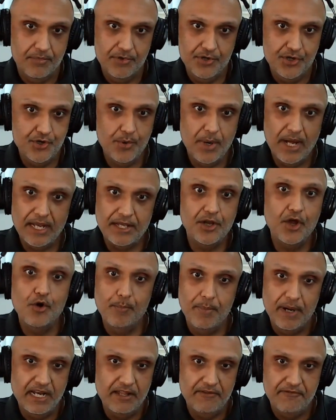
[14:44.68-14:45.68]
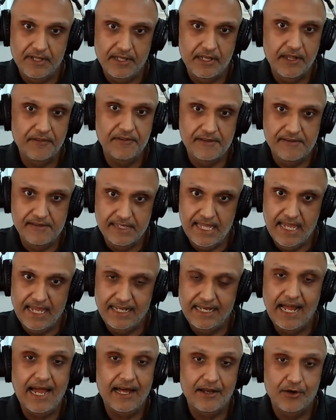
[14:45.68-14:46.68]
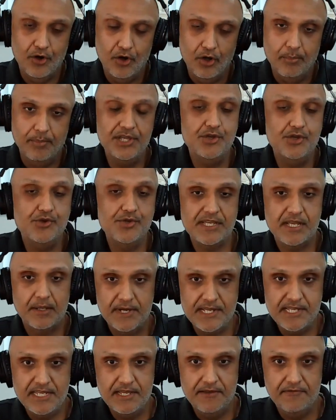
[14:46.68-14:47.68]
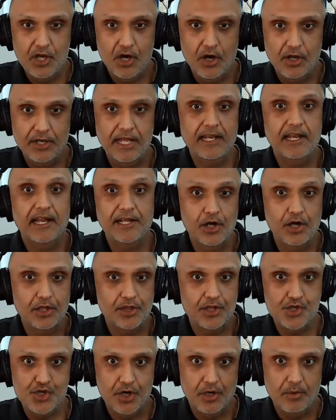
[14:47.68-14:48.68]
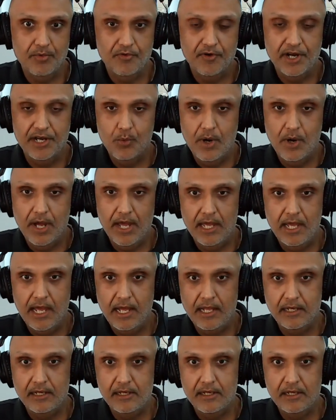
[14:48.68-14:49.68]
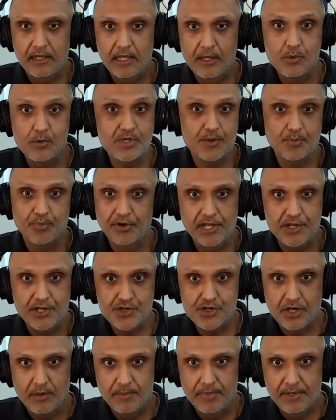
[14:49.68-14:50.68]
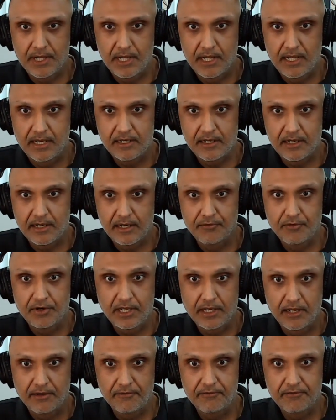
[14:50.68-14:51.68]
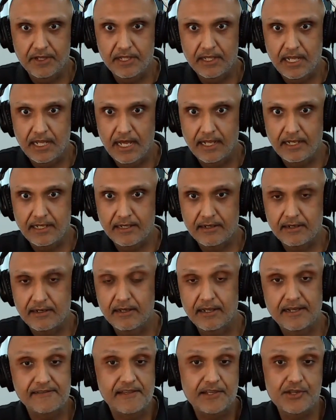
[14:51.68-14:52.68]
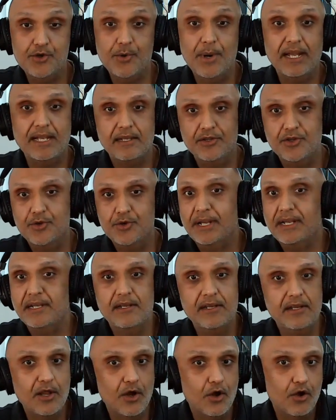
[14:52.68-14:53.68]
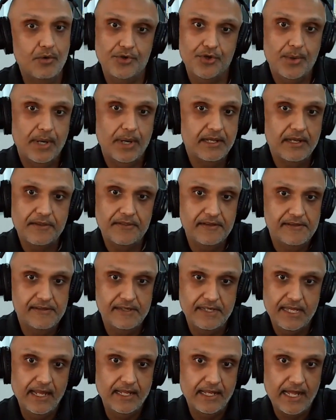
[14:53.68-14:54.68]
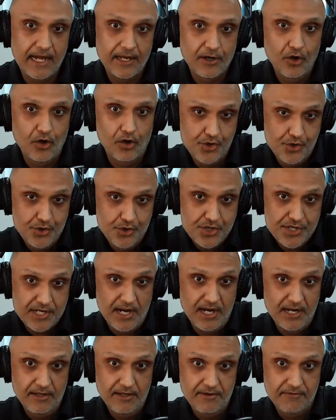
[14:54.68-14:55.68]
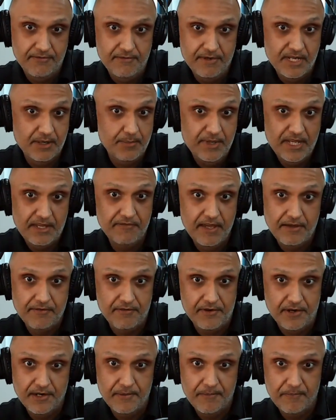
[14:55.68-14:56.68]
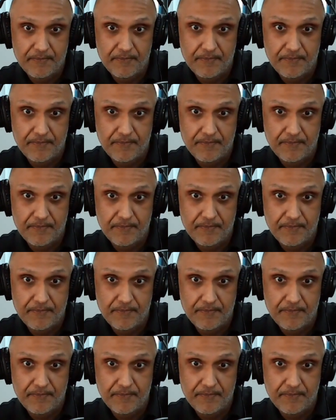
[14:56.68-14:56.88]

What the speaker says: You had no benefit, nothing to gain at all, but you sent my CV on, and I got the job right away, and it was a brilliant job, and I really loved it. And like I say, you had nothing to gain at all. You just kind of did me a favor.